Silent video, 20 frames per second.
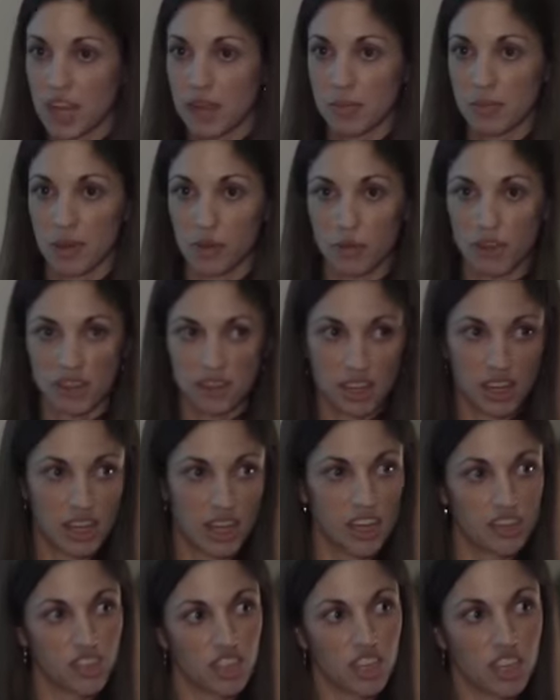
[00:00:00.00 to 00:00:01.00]
but within
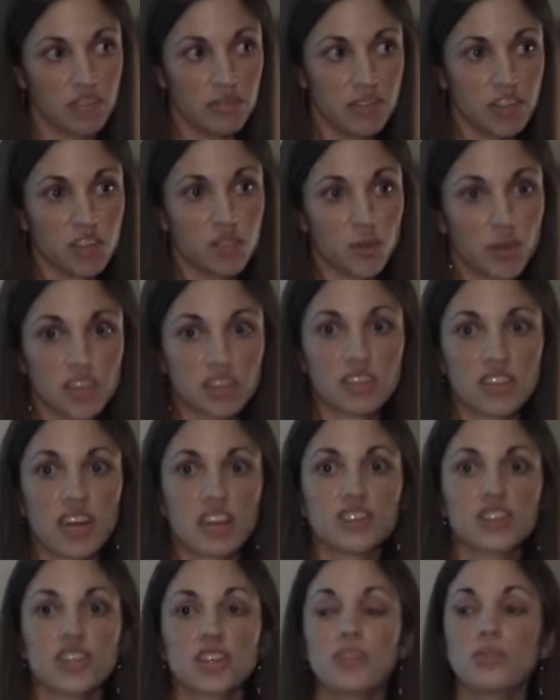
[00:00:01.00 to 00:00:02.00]
each individual
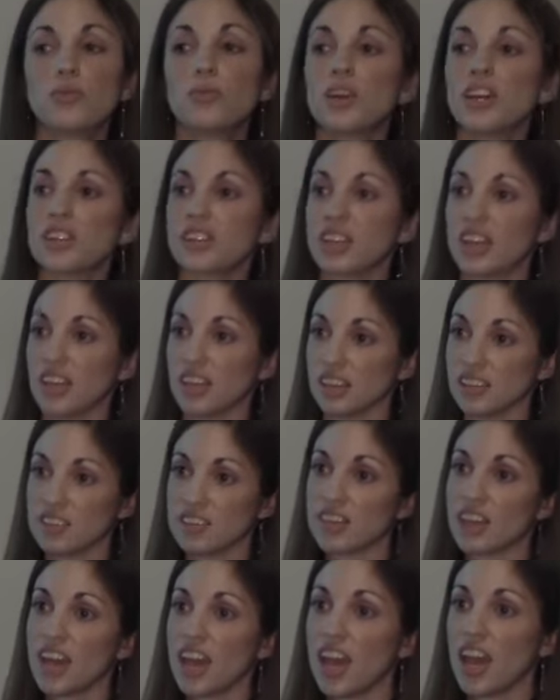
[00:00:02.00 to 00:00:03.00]
session with
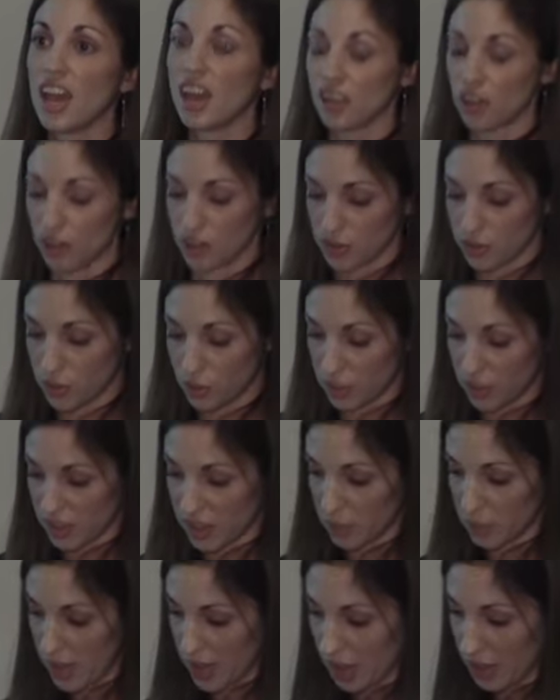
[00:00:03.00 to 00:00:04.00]
kids and also with
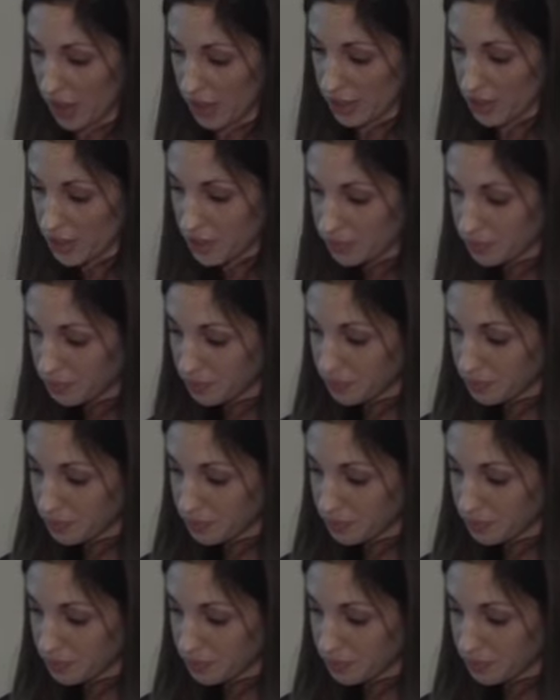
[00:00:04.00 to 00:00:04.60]
the parents.